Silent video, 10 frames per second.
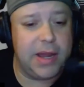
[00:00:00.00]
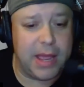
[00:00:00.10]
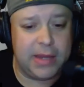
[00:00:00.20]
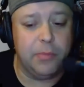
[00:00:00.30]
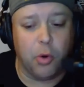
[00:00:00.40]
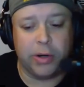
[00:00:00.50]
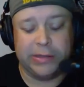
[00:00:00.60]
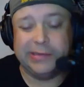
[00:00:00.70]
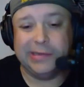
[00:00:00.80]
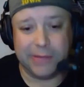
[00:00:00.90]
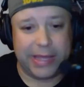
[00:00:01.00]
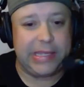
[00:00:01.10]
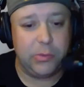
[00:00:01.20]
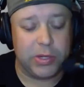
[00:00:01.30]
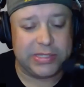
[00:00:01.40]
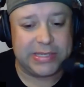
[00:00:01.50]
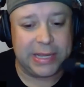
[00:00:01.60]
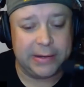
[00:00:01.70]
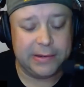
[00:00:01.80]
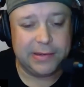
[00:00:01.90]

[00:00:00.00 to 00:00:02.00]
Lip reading: anymore like you once did.